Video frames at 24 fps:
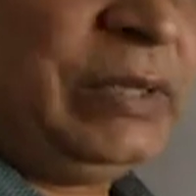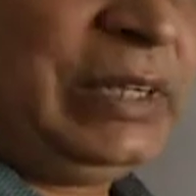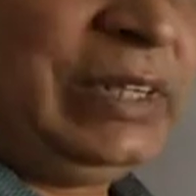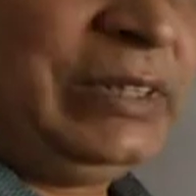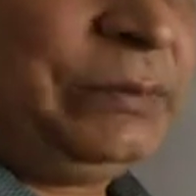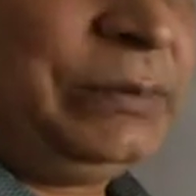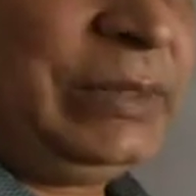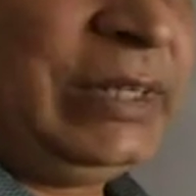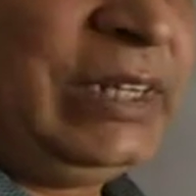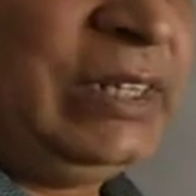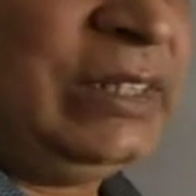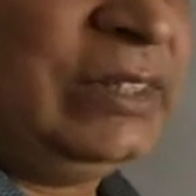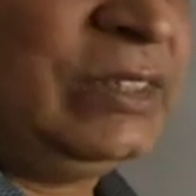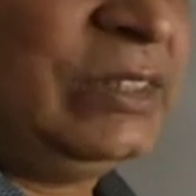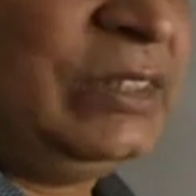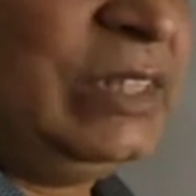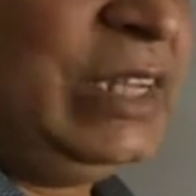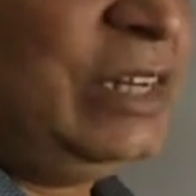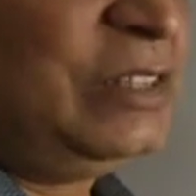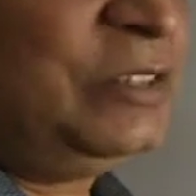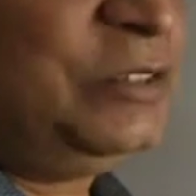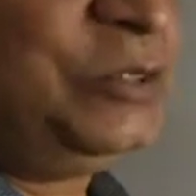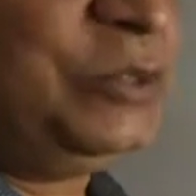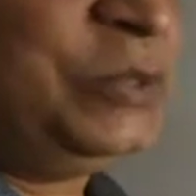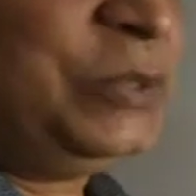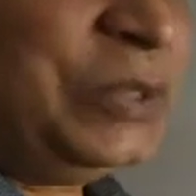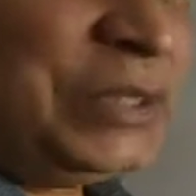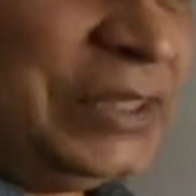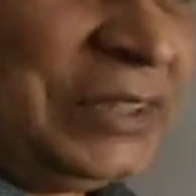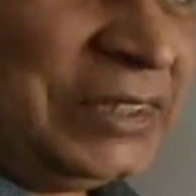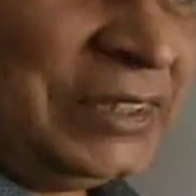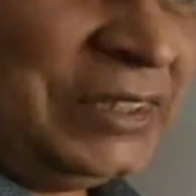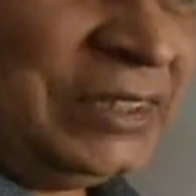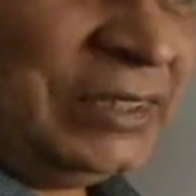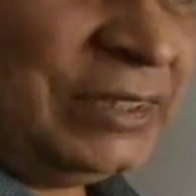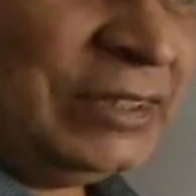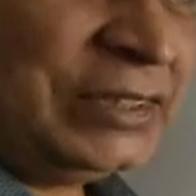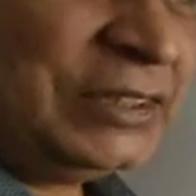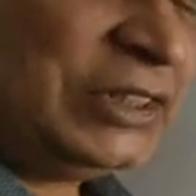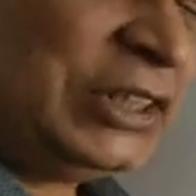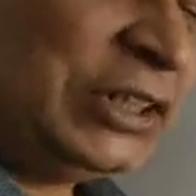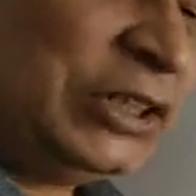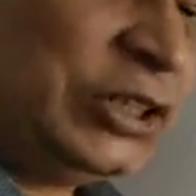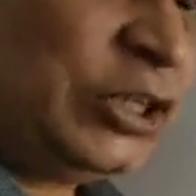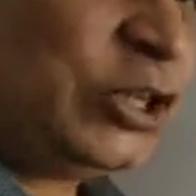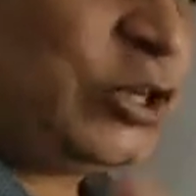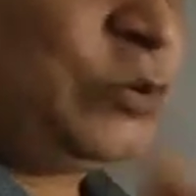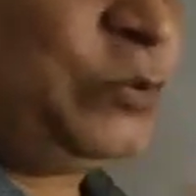reference, that sure
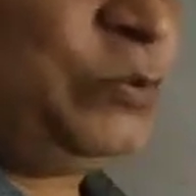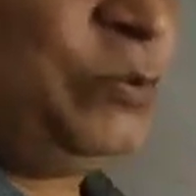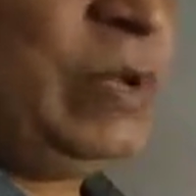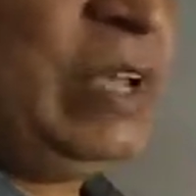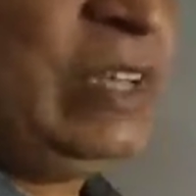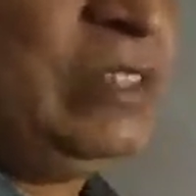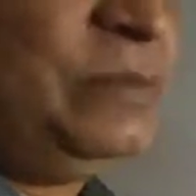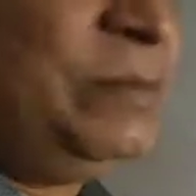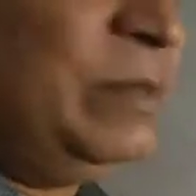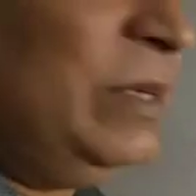center of mass